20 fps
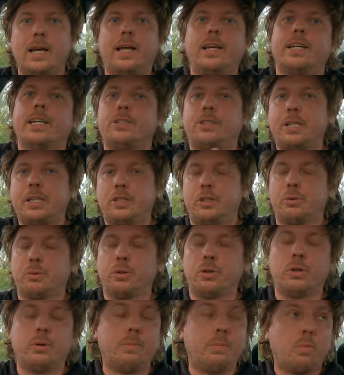It gets sent
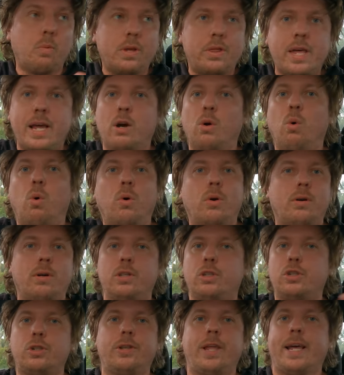through them when they
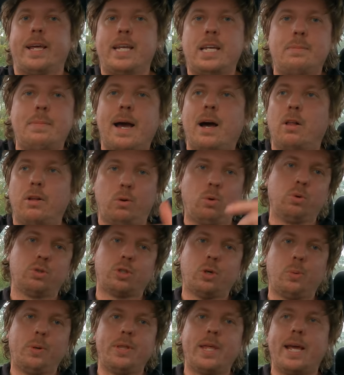order to their email and
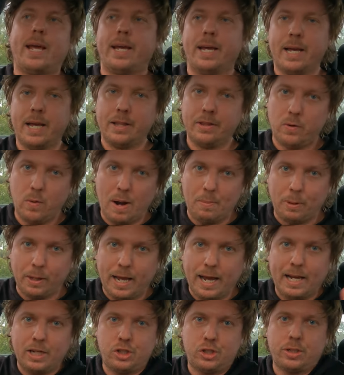also in their
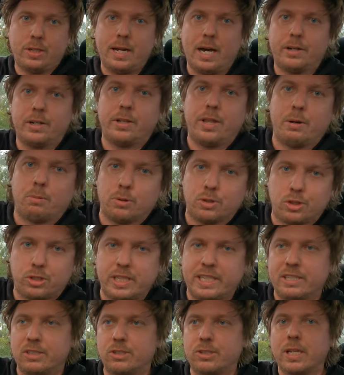application under their
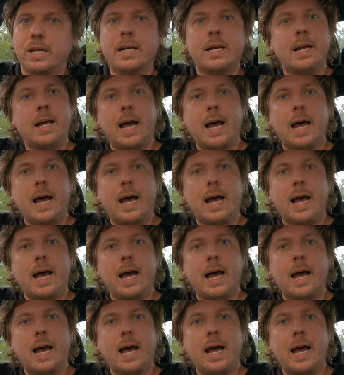receipts.